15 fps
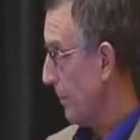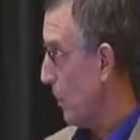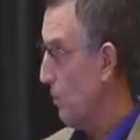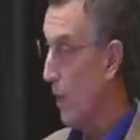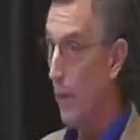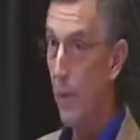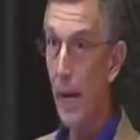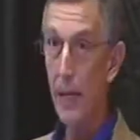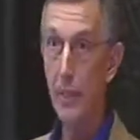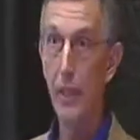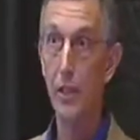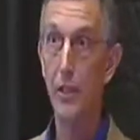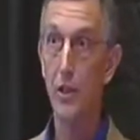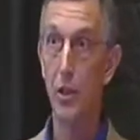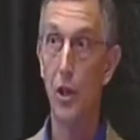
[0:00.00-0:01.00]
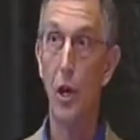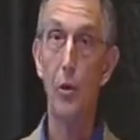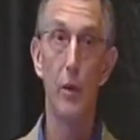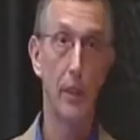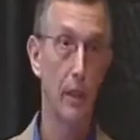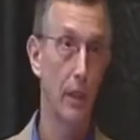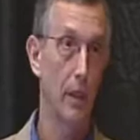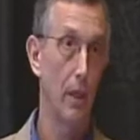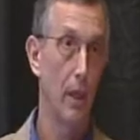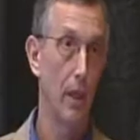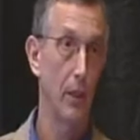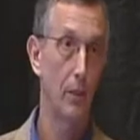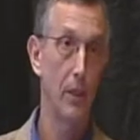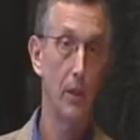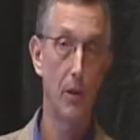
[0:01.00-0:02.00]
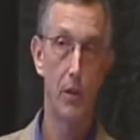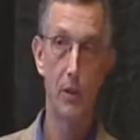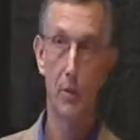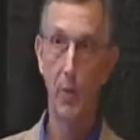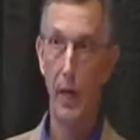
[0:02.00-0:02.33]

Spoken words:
where BACnet is going, because